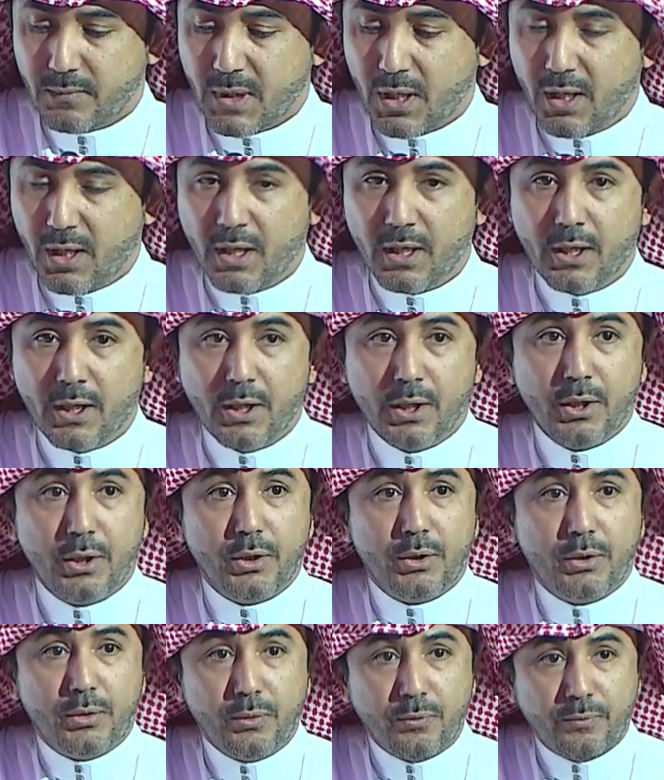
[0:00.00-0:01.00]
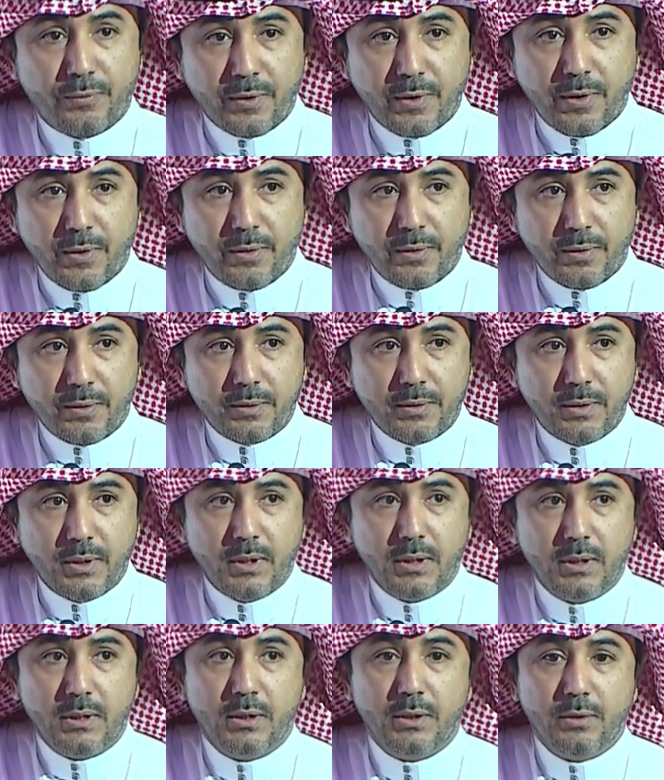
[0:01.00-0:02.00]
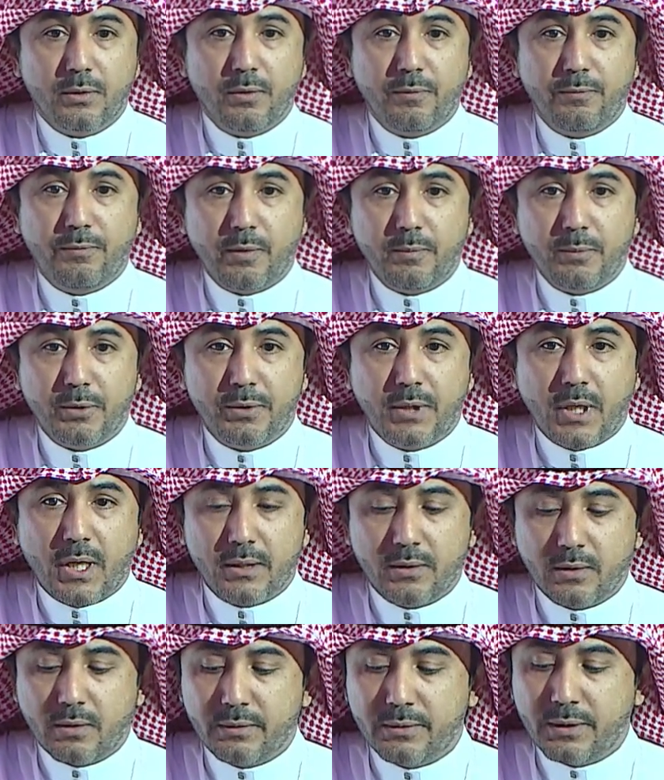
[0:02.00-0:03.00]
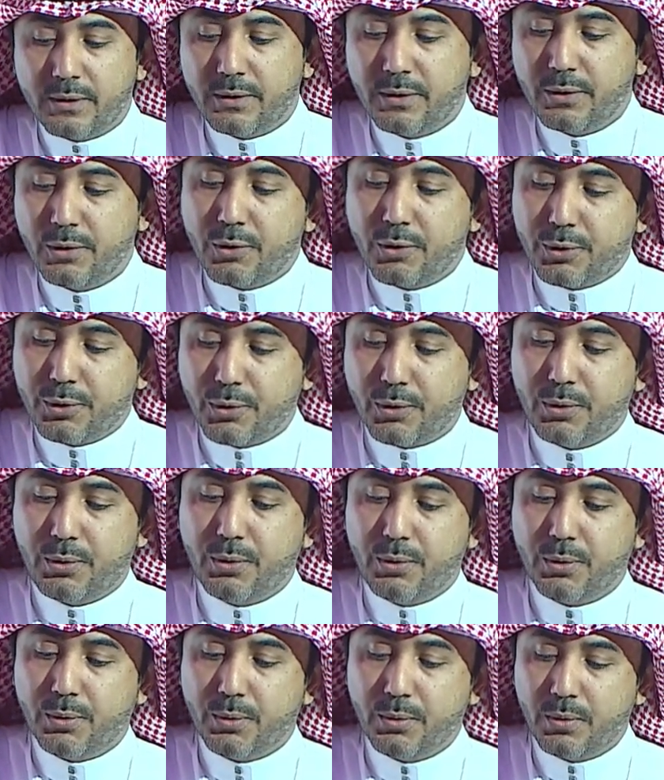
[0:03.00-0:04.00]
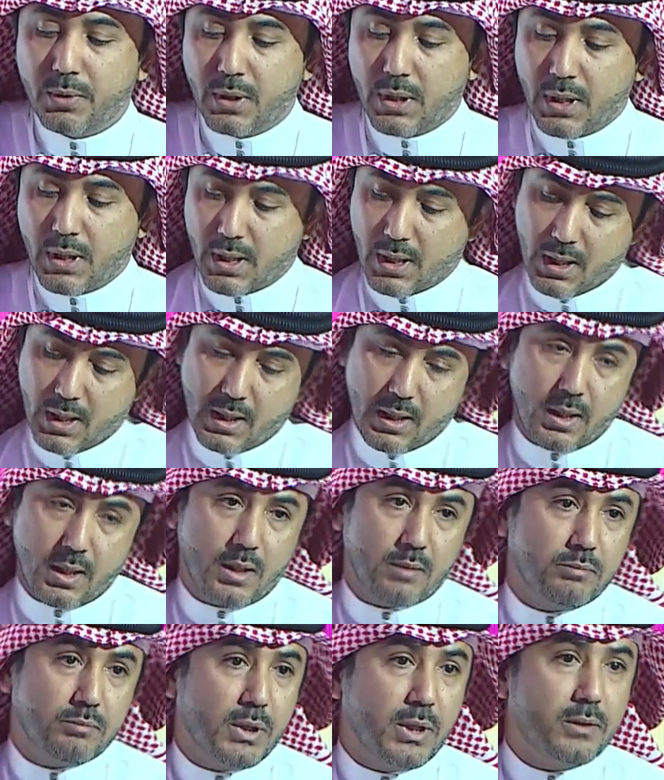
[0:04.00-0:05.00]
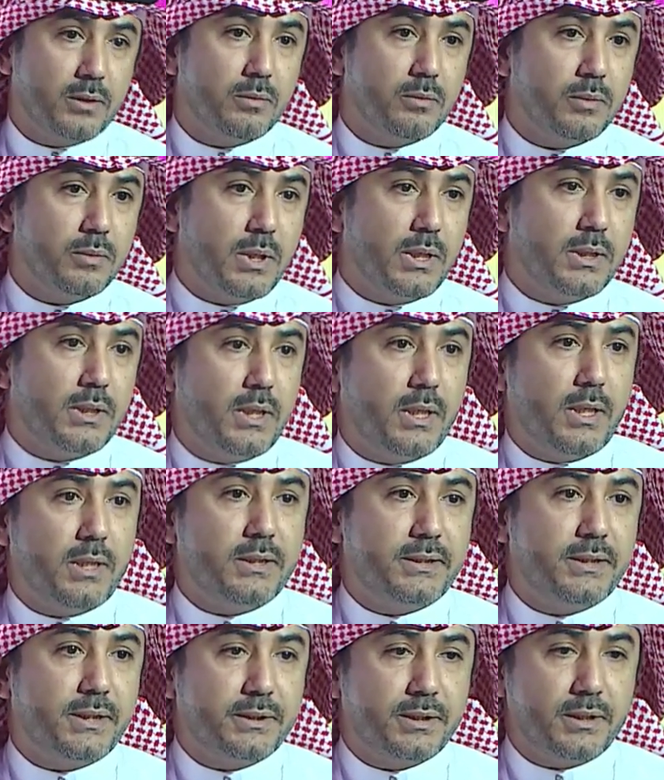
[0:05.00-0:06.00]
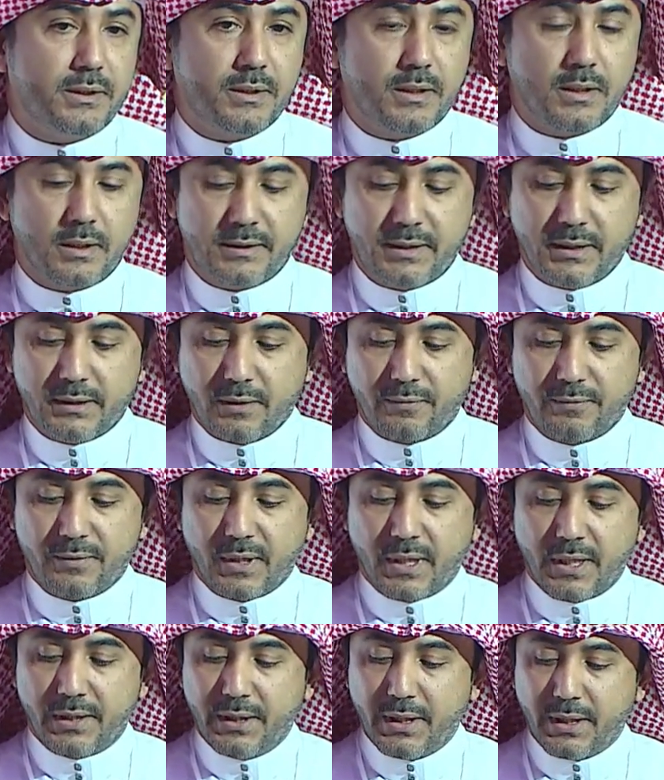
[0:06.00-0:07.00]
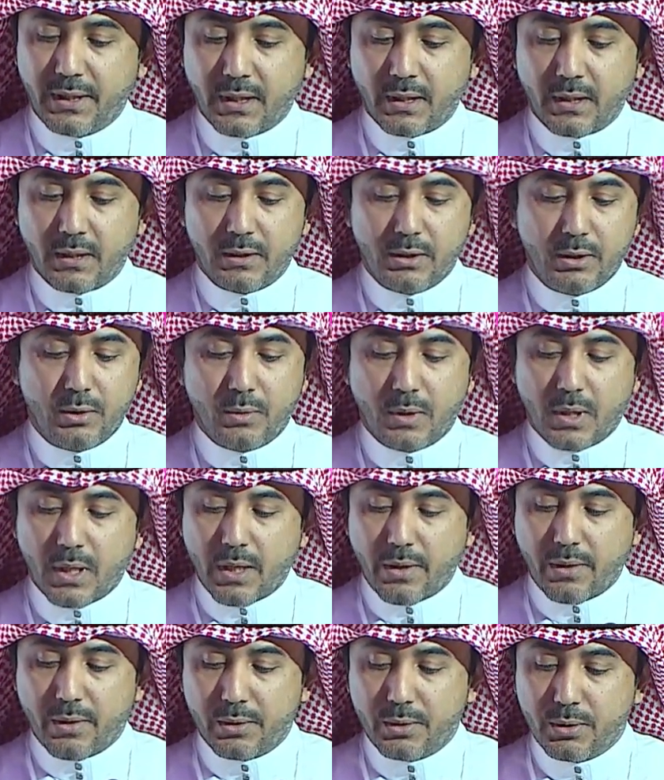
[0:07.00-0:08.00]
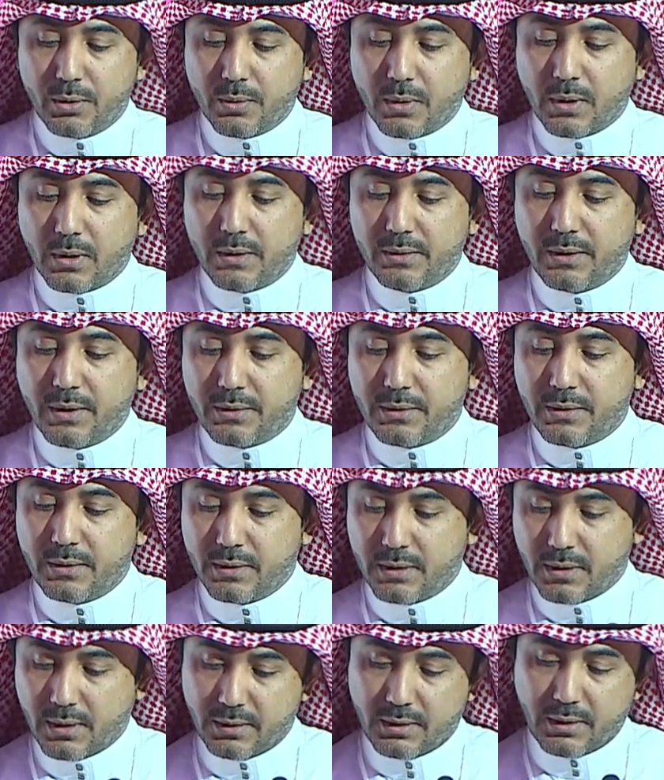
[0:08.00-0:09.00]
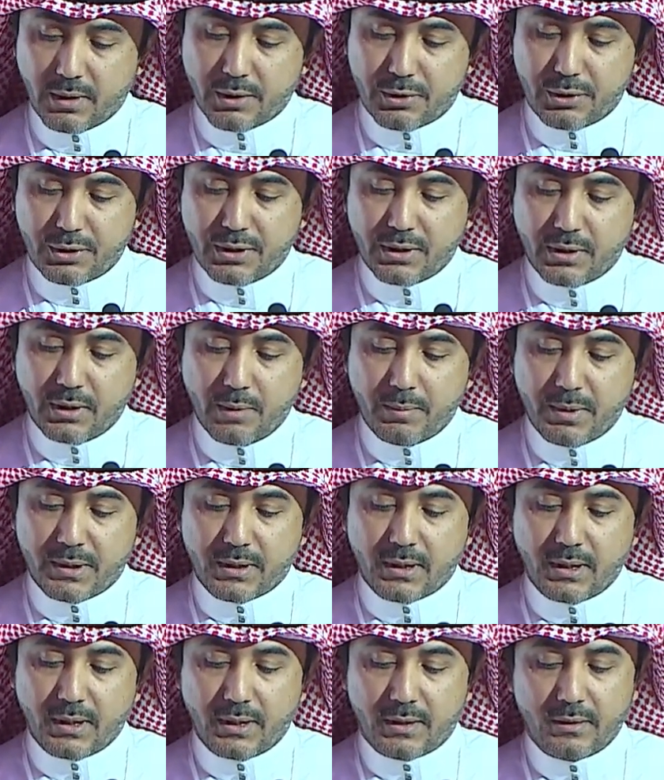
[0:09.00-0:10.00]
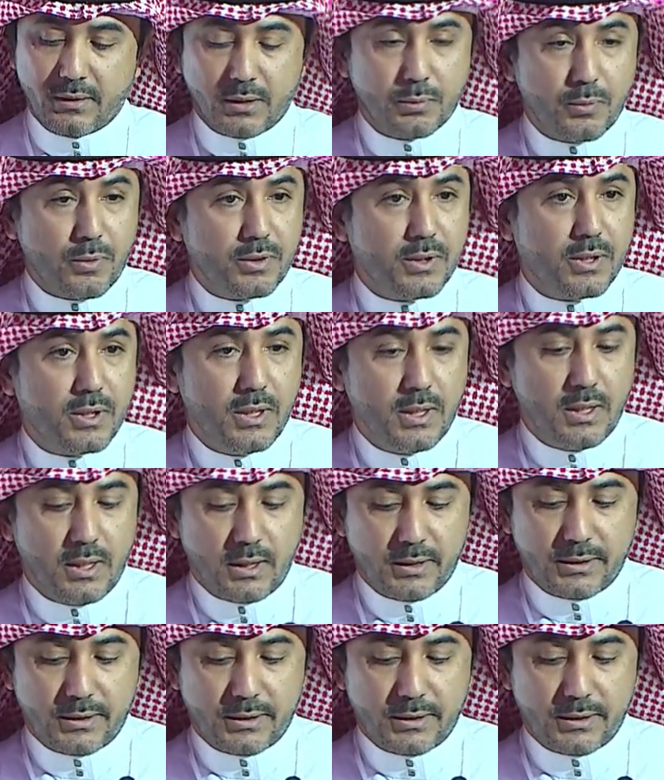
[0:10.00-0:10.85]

To further confirm your diagnosis, you should do in a certain set of criteria. You will either do a Dutch Lipid Clinic Network score